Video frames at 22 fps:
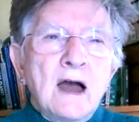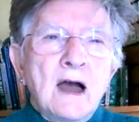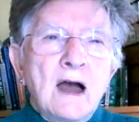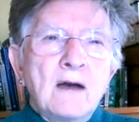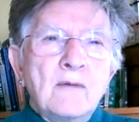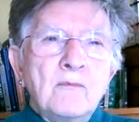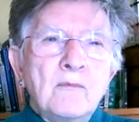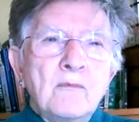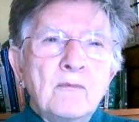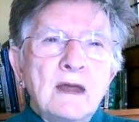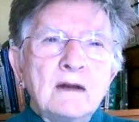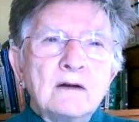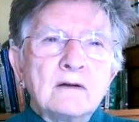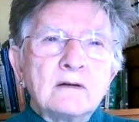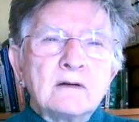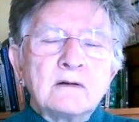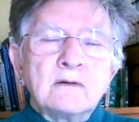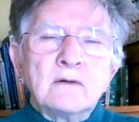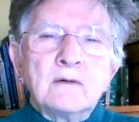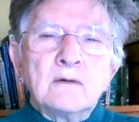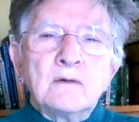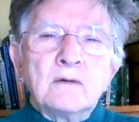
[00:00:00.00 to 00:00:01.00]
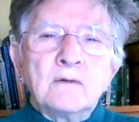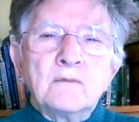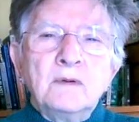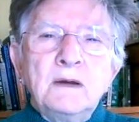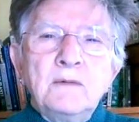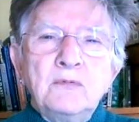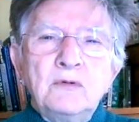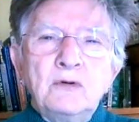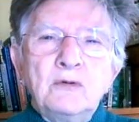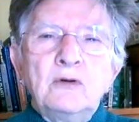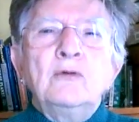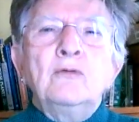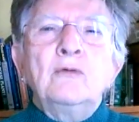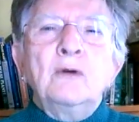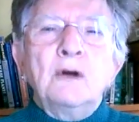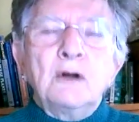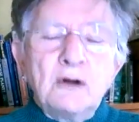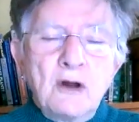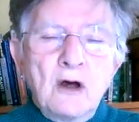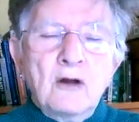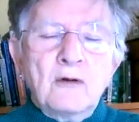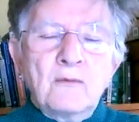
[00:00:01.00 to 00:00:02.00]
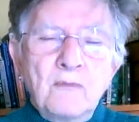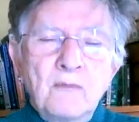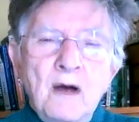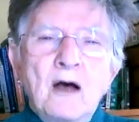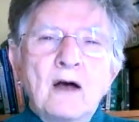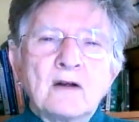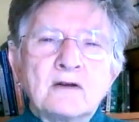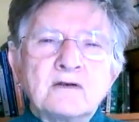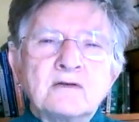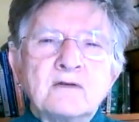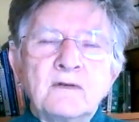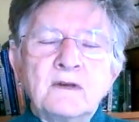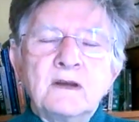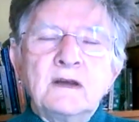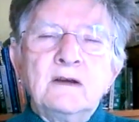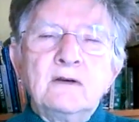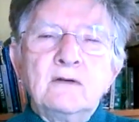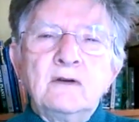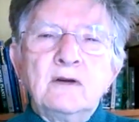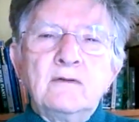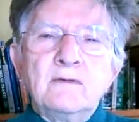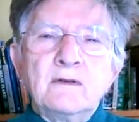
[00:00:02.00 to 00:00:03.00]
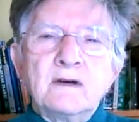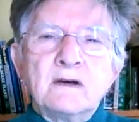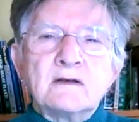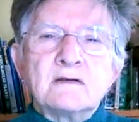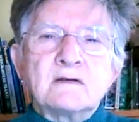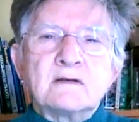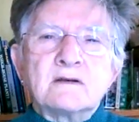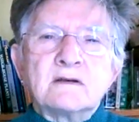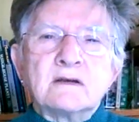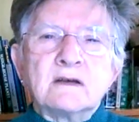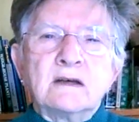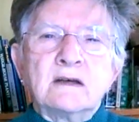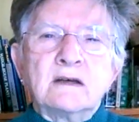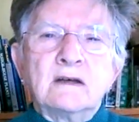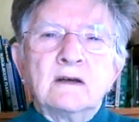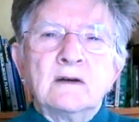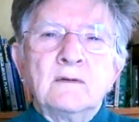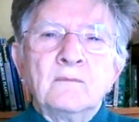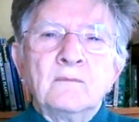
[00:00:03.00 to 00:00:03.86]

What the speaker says: I met people who were not part of the university.